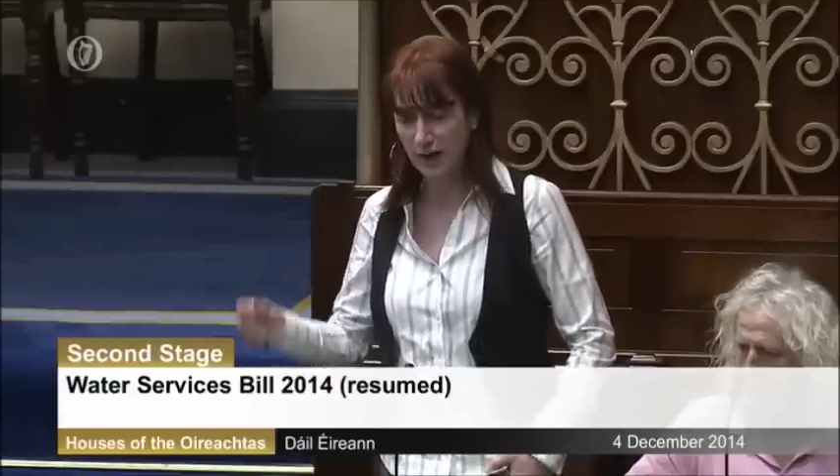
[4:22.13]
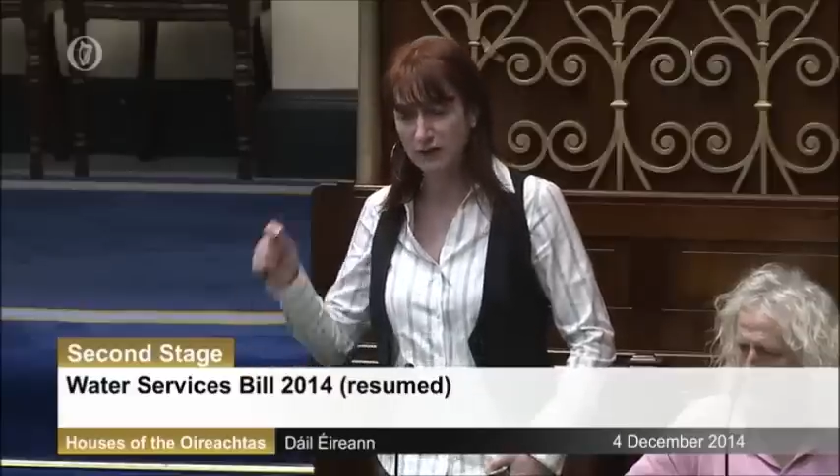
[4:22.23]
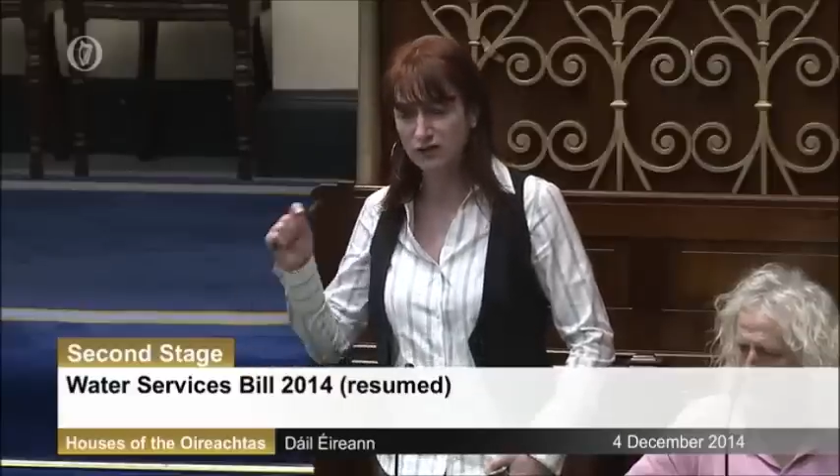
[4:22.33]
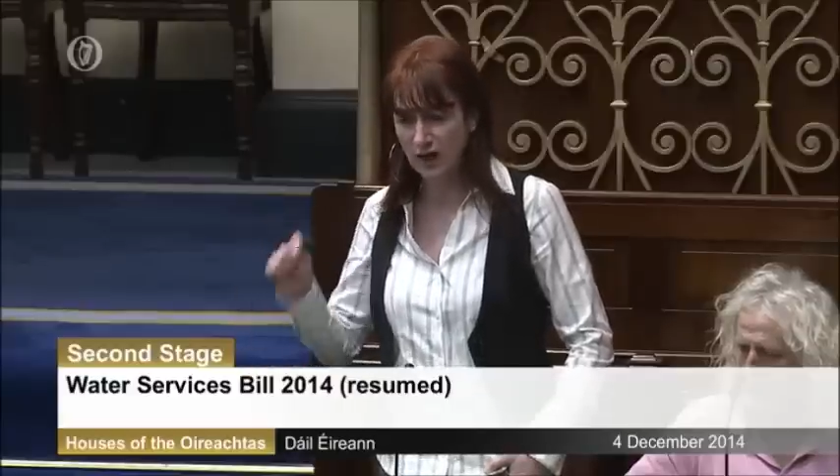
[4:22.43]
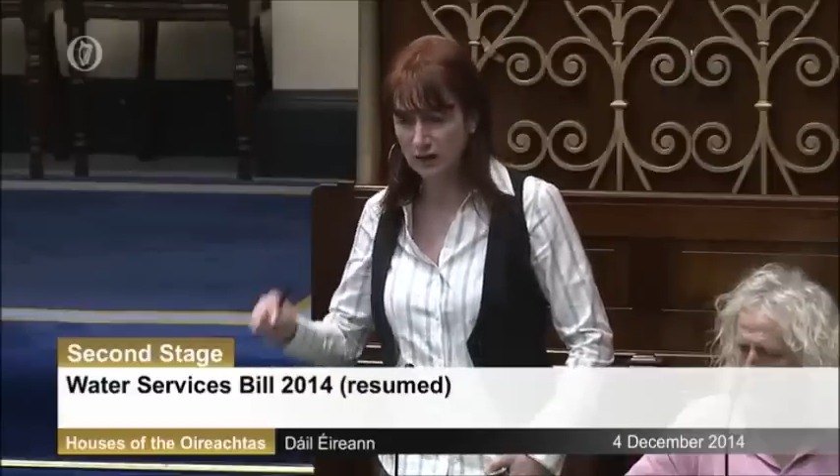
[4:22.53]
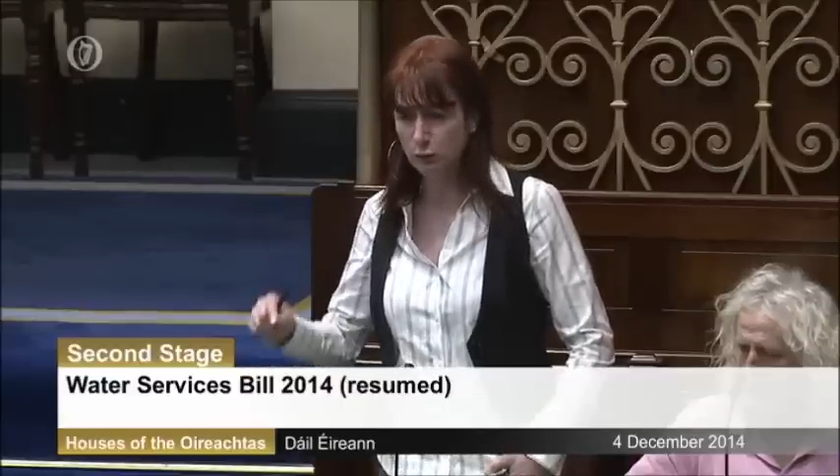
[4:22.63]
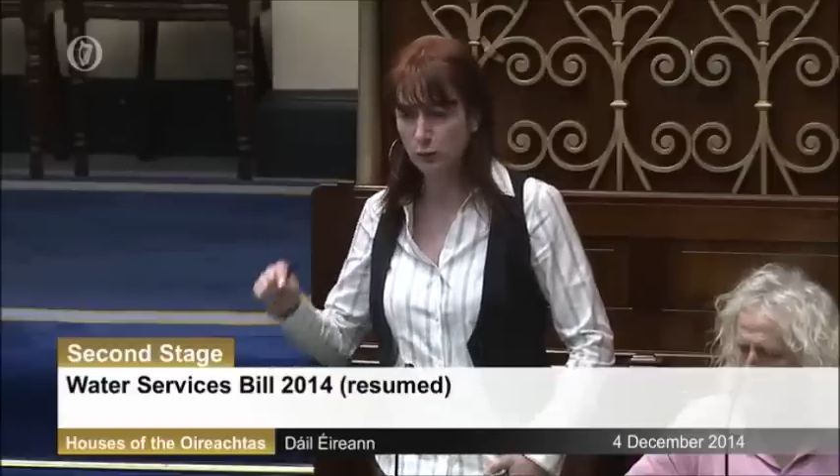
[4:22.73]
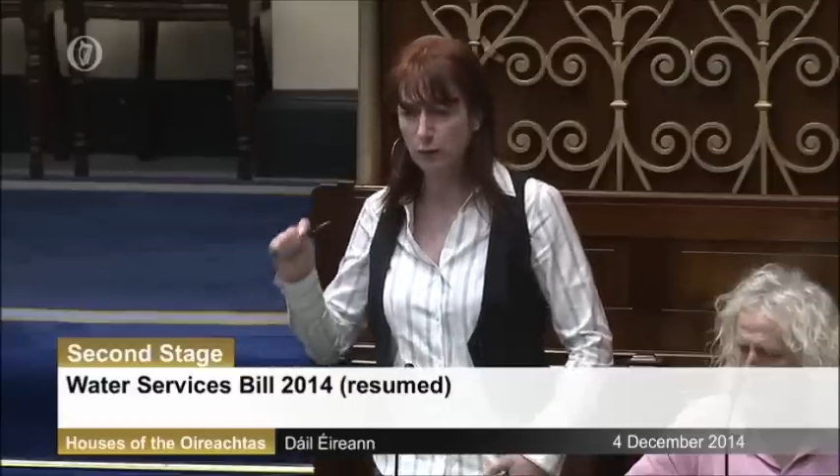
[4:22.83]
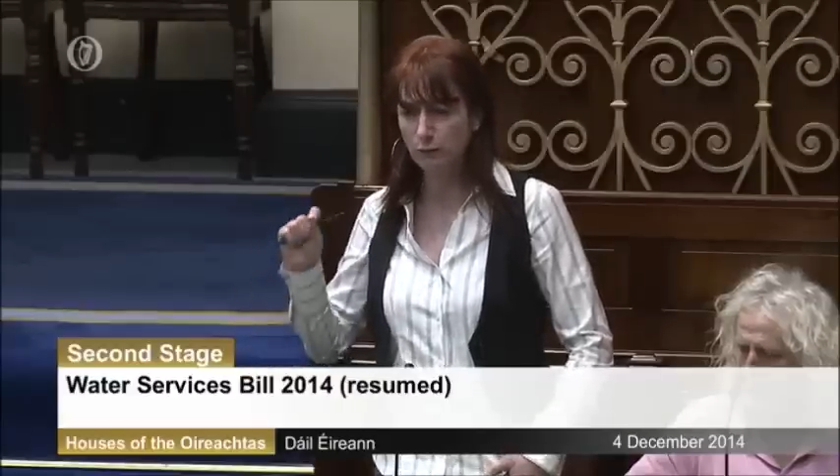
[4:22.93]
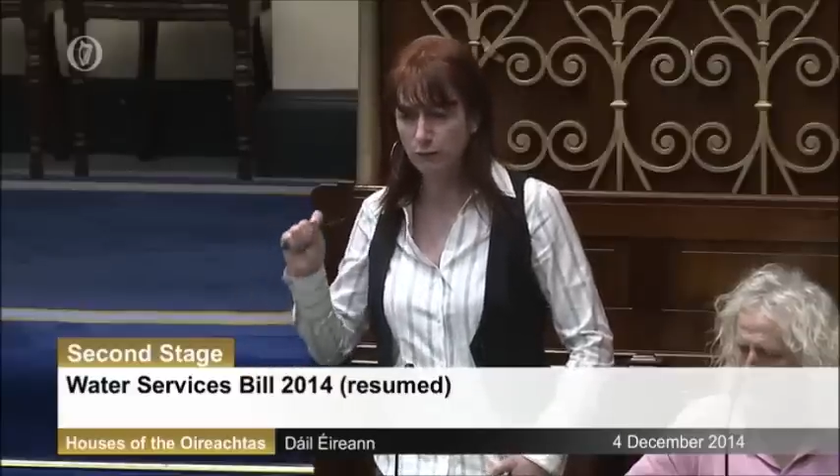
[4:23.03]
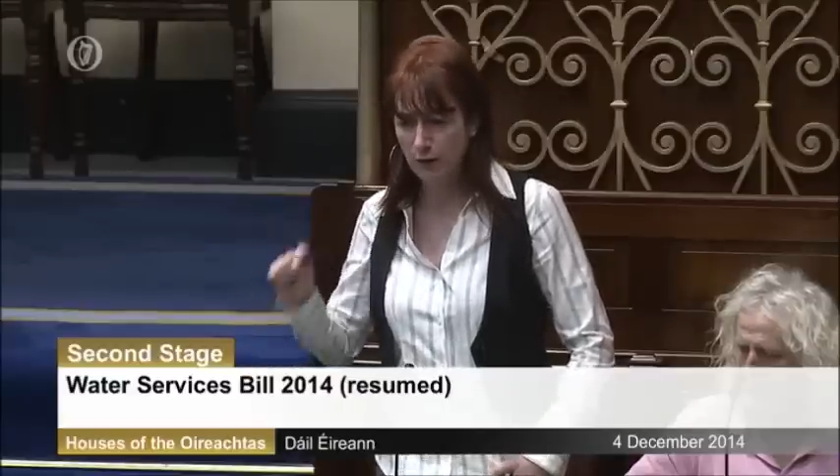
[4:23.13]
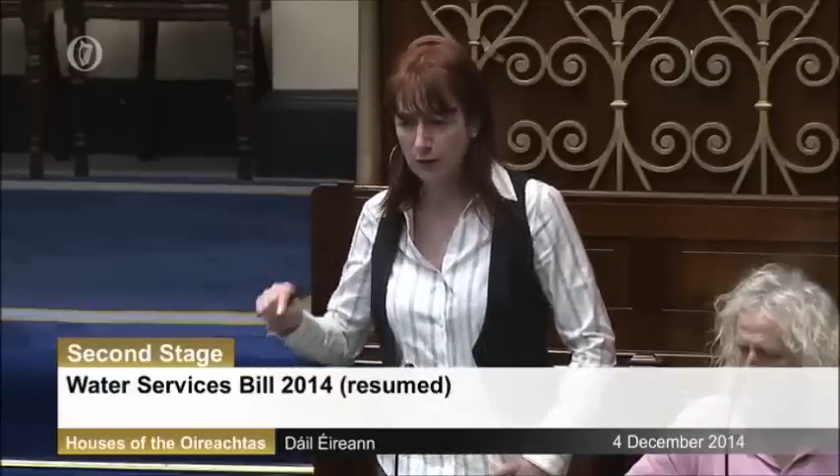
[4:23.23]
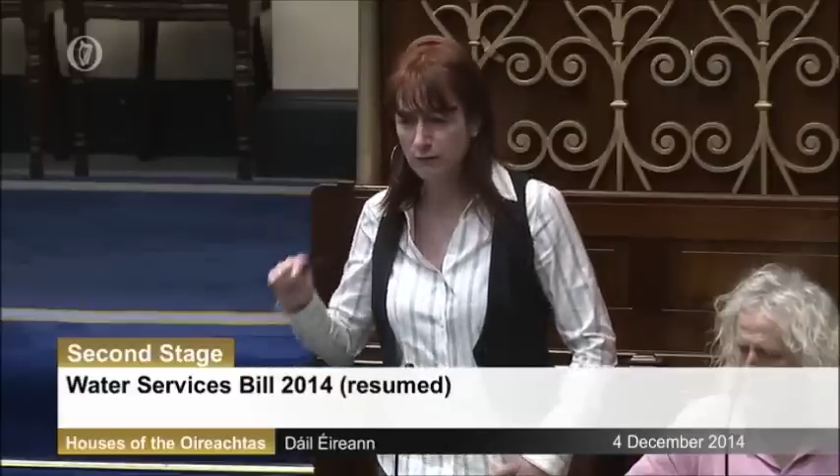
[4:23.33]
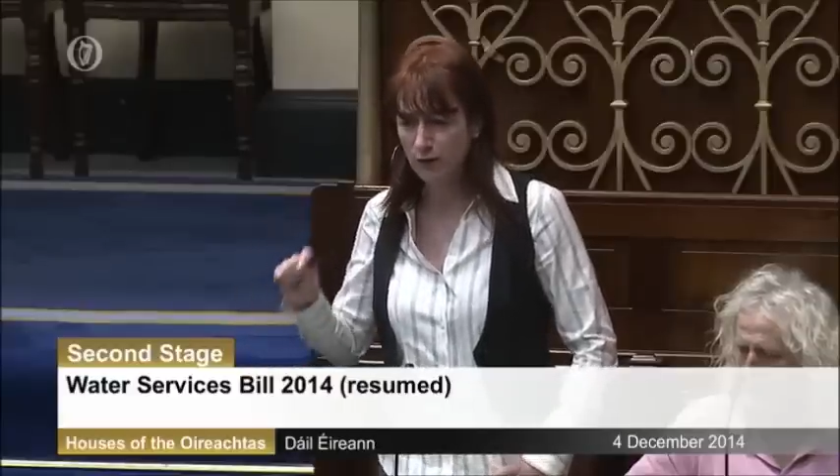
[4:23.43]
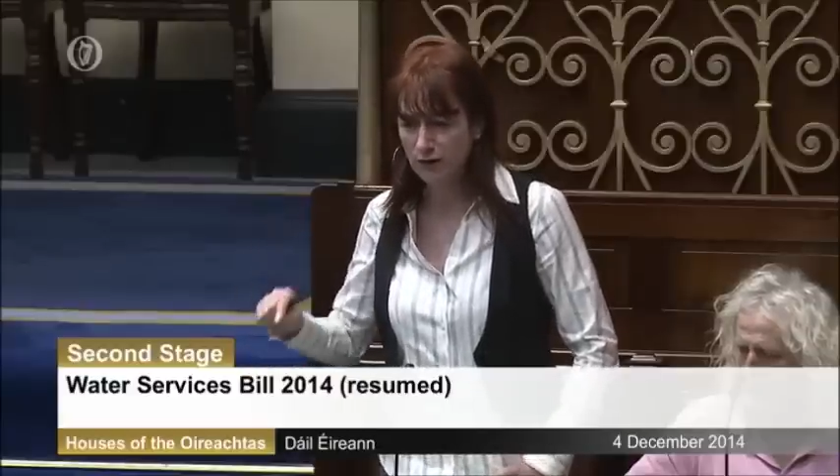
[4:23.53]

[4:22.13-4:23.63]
and dealt with it very, very